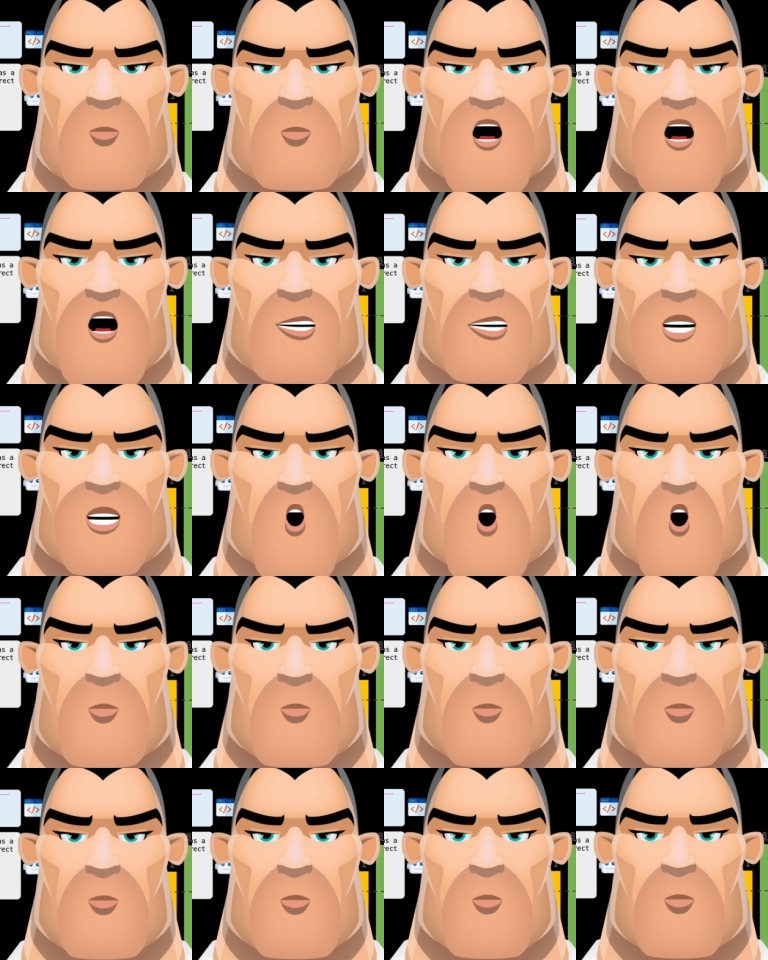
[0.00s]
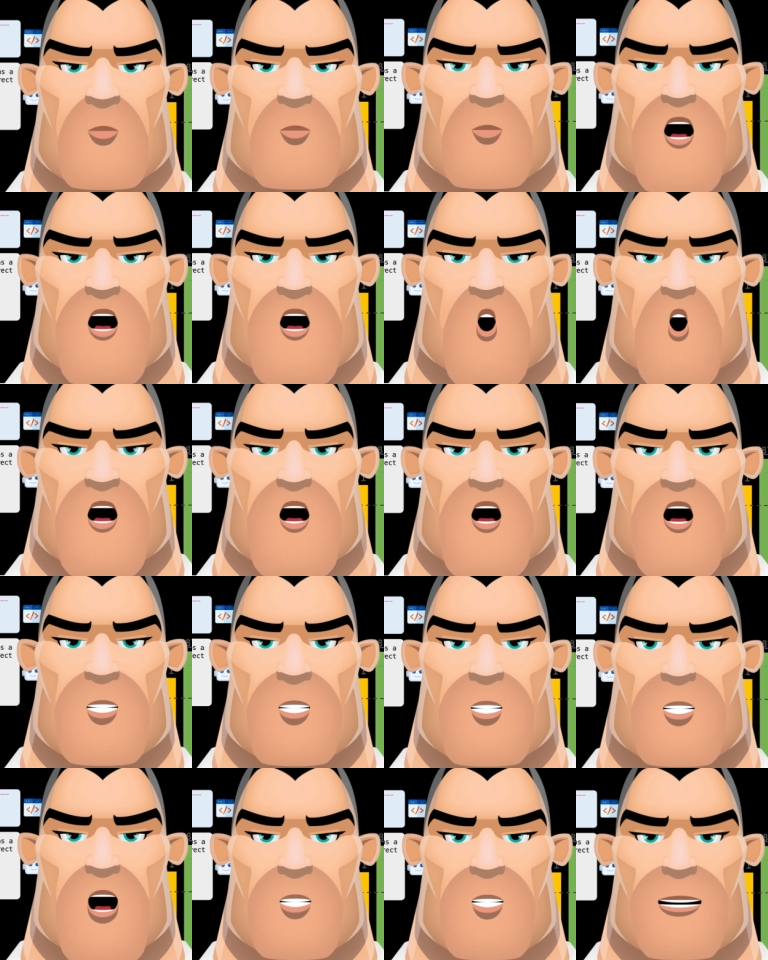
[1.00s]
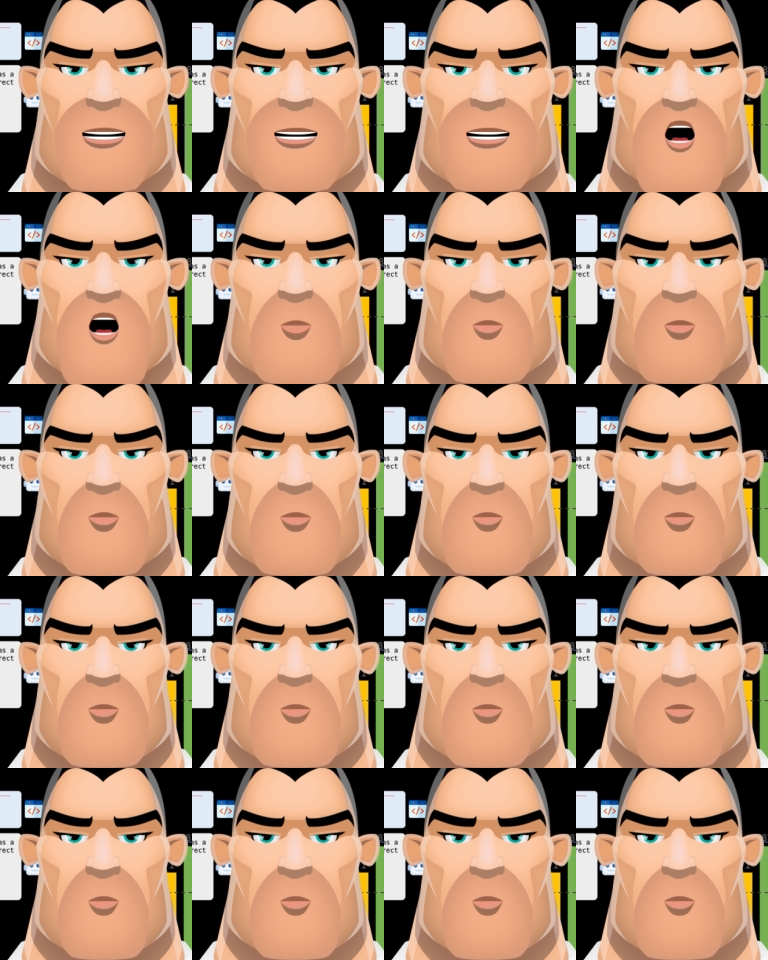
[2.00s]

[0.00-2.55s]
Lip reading: and recall? Why isn't that a good idea?